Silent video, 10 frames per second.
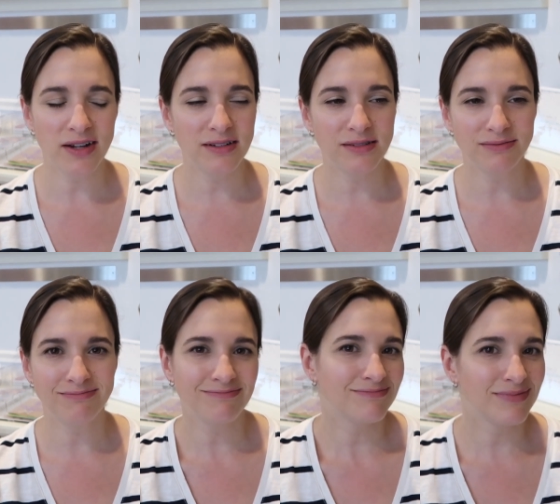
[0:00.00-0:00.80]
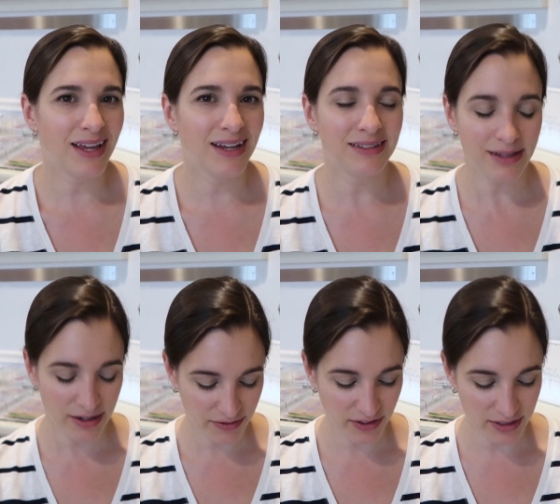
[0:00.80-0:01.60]
I don't, eh,
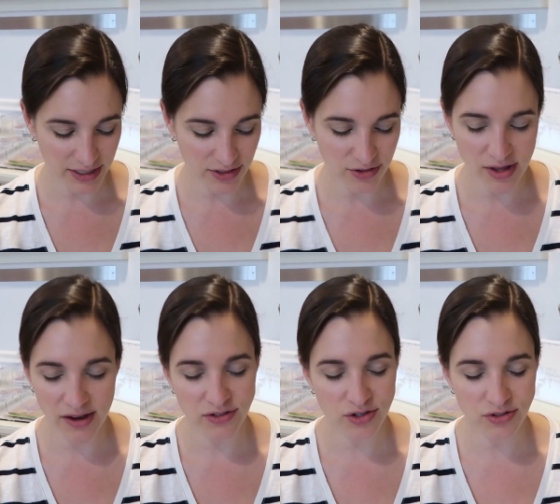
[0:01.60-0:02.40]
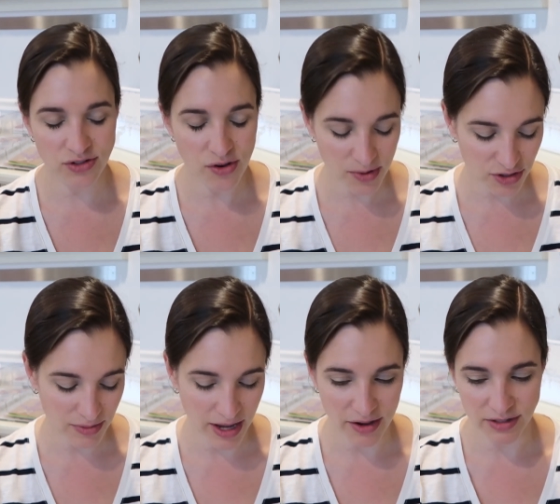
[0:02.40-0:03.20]
I don't feel the need to do that. I show so much
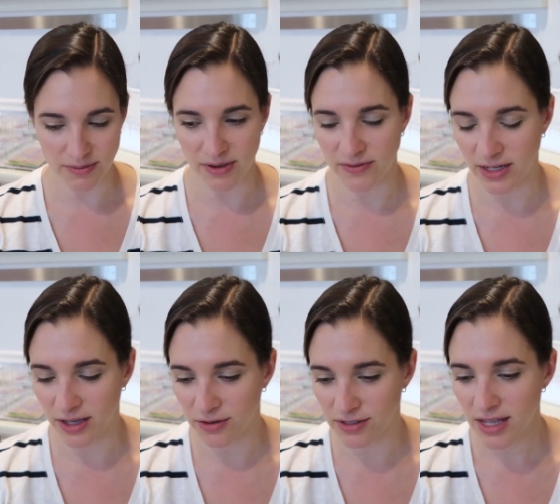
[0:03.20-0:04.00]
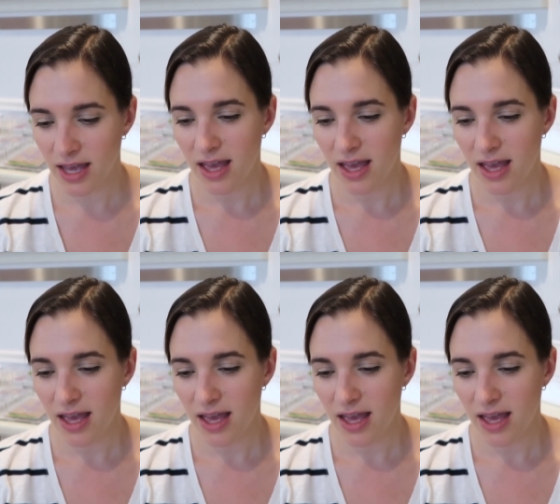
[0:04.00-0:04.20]
of my house in my videos.